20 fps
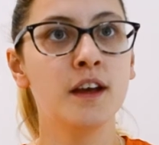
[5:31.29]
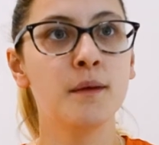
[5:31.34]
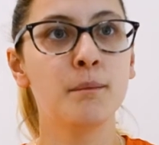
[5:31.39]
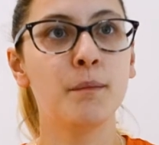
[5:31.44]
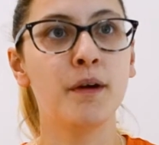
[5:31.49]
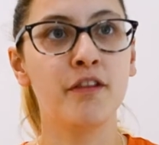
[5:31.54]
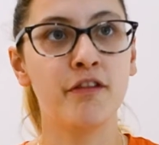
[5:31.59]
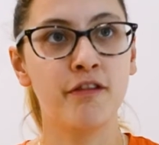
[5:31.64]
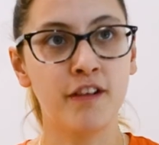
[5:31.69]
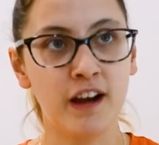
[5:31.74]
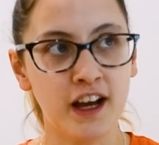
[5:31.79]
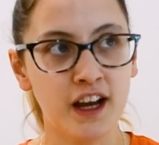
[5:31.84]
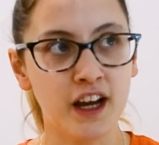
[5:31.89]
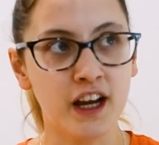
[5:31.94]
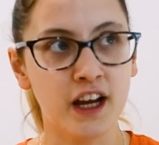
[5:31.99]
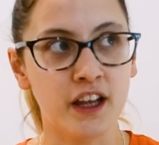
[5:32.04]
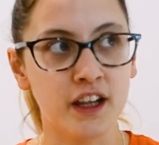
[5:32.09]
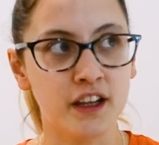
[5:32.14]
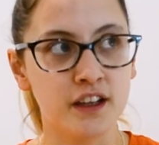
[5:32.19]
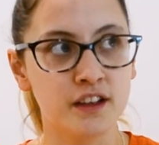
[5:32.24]
my flat,
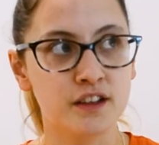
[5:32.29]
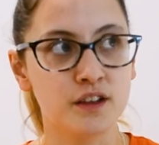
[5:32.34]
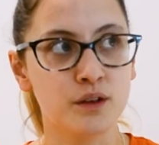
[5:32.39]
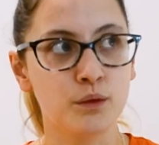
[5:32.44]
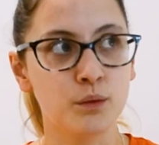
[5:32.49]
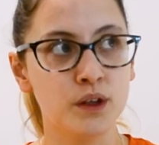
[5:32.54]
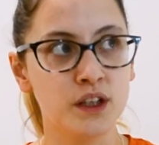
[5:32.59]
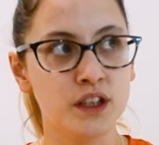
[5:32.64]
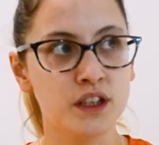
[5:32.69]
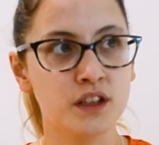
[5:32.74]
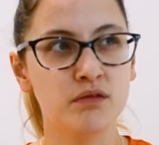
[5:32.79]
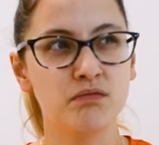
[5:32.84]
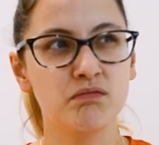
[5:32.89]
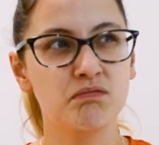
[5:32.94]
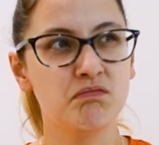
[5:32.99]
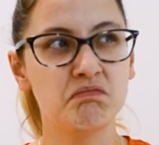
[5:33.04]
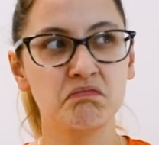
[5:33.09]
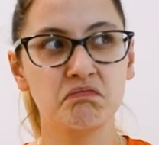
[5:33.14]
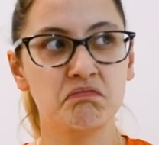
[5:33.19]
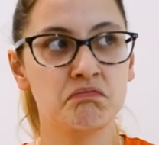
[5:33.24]
and we didn't
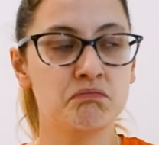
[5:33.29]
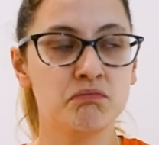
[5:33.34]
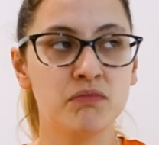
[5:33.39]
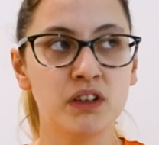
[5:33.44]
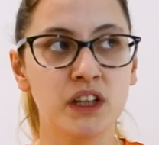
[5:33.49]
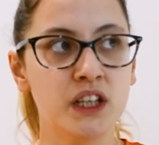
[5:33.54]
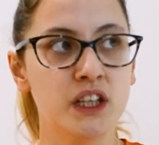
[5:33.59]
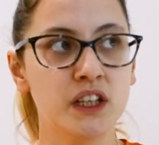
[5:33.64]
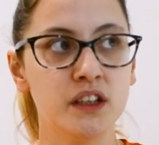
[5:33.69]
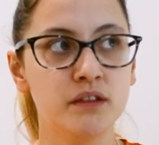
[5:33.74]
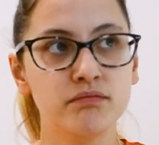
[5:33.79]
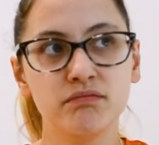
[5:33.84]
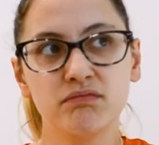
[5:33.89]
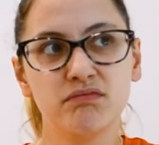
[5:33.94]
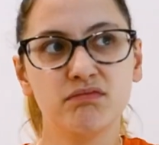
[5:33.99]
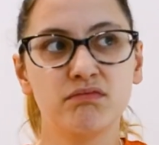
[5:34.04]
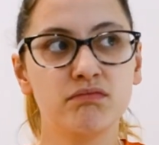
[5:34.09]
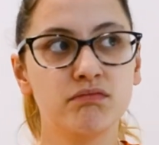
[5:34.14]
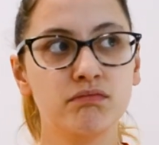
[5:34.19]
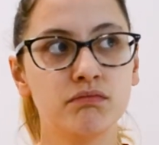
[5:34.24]
really
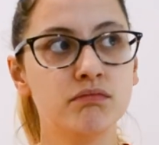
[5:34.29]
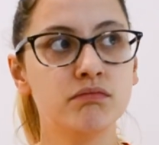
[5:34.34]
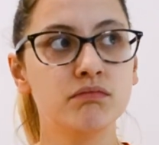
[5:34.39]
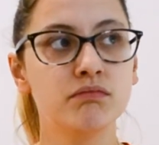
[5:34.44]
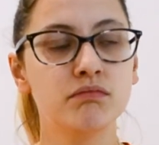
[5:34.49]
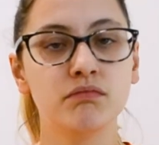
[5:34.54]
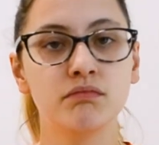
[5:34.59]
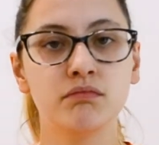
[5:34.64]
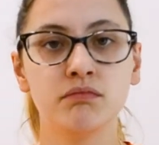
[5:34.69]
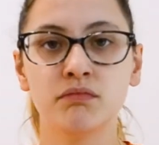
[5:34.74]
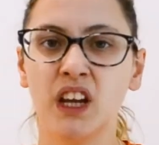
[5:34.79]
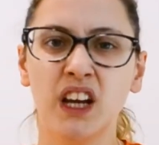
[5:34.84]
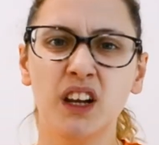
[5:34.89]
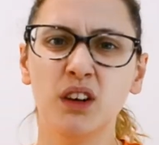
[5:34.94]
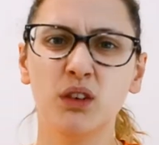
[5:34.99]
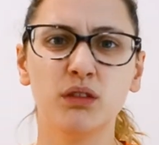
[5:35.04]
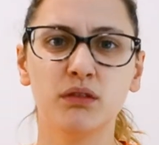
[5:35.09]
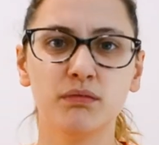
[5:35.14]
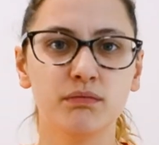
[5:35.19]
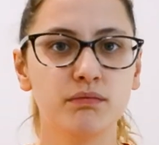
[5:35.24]
get
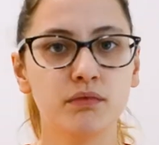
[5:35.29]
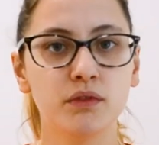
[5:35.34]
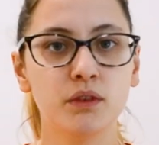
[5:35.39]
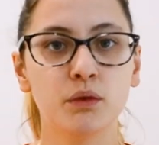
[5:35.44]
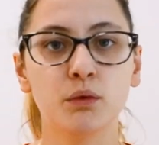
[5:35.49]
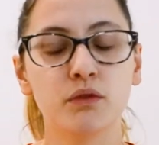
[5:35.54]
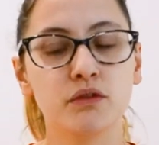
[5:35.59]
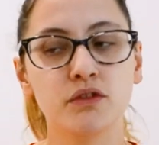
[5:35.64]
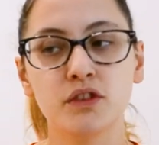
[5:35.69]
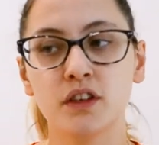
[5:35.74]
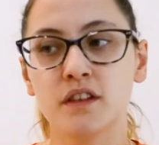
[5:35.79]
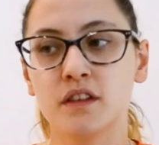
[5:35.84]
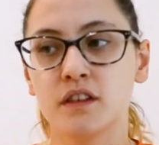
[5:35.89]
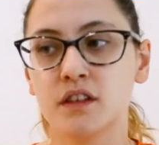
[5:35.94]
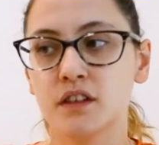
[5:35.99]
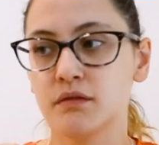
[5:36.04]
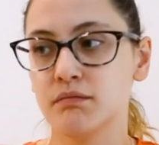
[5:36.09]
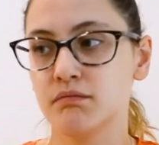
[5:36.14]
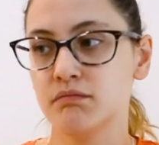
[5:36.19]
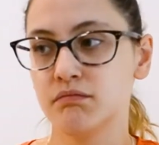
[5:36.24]
along. We were
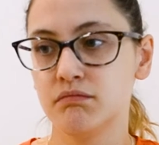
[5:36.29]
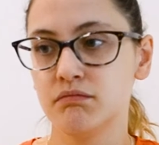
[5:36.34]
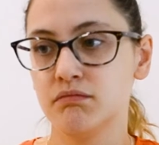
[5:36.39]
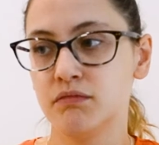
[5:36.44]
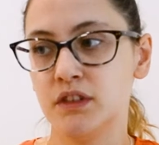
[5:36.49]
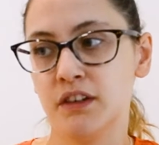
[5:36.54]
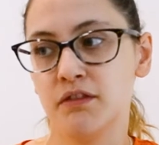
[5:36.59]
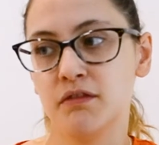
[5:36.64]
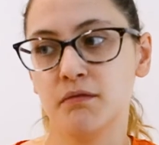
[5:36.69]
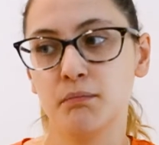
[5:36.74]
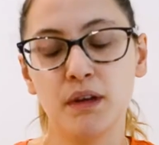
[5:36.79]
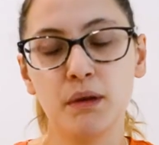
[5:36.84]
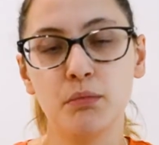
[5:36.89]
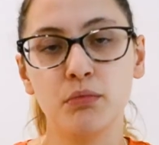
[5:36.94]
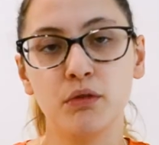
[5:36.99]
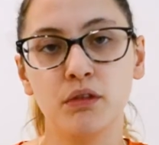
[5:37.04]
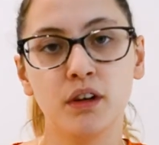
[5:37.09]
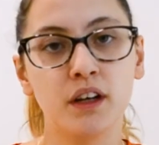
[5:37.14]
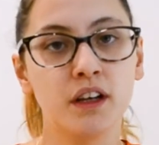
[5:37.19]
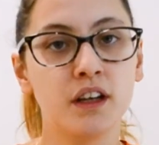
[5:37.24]
just different
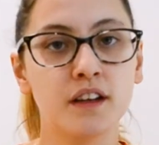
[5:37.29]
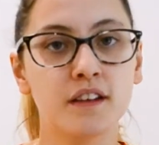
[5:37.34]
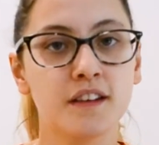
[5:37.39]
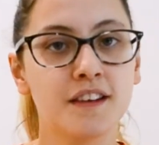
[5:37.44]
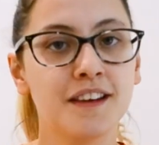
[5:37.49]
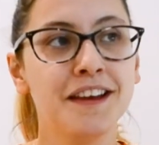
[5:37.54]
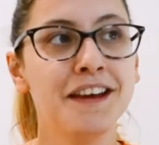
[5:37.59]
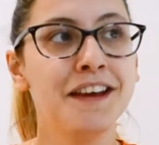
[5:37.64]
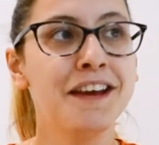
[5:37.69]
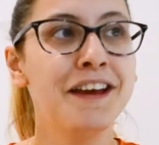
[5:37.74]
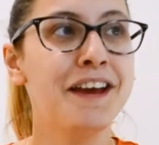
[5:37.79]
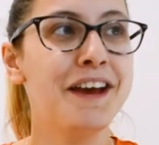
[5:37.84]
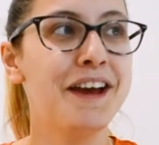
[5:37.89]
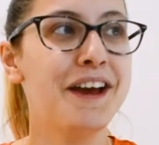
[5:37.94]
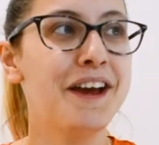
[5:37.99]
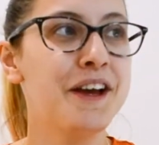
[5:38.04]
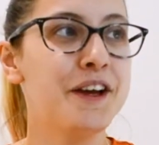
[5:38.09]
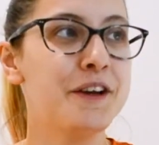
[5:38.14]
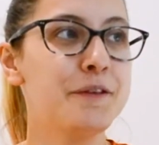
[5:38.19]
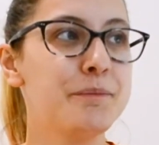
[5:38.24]
people, I guess.
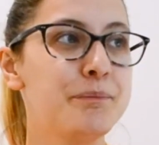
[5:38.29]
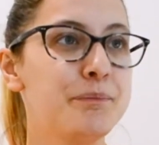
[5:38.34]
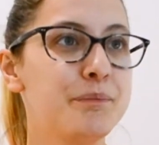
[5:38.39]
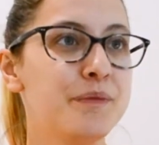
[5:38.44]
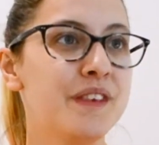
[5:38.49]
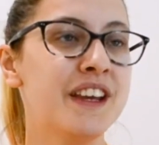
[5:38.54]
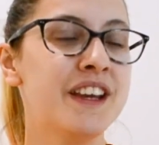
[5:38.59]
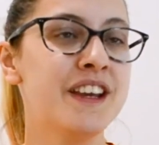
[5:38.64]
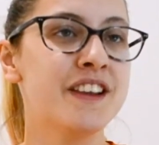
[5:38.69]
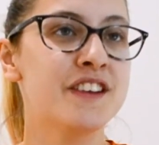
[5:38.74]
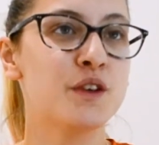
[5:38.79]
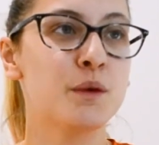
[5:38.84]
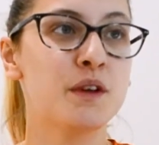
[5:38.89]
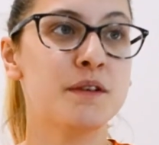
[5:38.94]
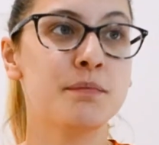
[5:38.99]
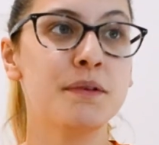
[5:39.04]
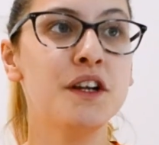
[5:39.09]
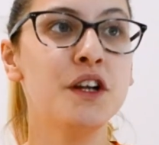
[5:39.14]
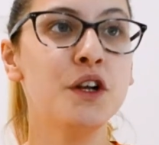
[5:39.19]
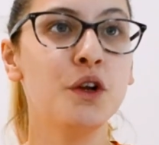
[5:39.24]
So I
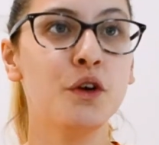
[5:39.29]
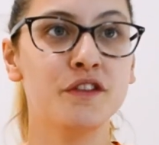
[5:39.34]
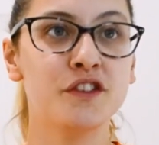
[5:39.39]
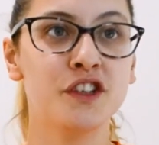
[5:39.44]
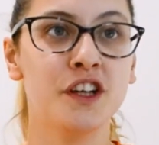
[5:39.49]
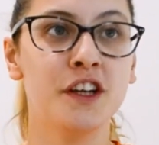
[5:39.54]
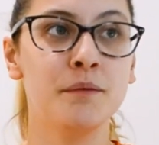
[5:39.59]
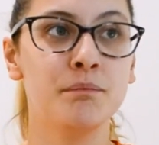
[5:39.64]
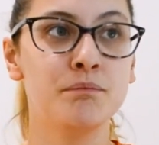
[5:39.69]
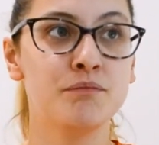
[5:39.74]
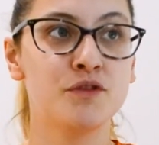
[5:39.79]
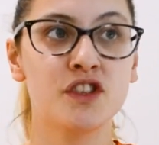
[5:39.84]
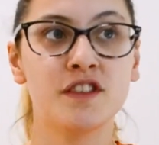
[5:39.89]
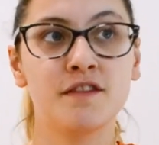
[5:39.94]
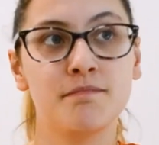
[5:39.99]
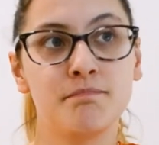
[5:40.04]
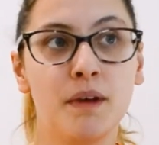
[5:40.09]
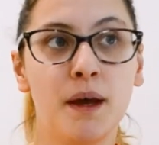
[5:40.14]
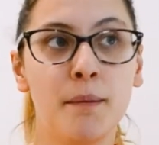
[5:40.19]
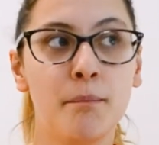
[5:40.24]
spent a lot of time just
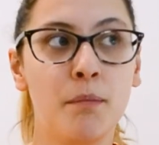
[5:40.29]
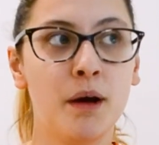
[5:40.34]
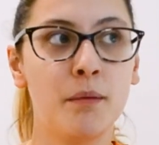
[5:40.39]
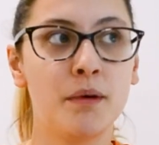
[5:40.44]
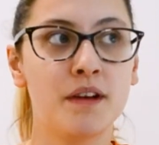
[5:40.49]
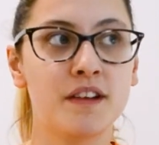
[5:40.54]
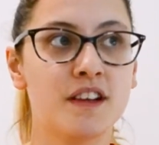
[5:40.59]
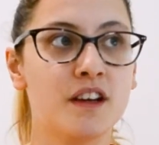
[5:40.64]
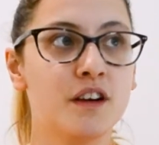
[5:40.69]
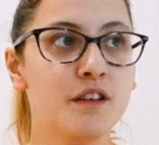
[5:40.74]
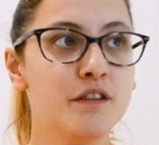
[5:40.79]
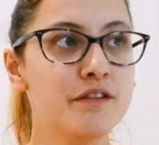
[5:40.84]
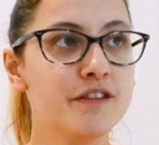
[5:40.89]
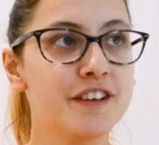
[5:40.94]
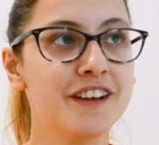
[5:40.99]
by myself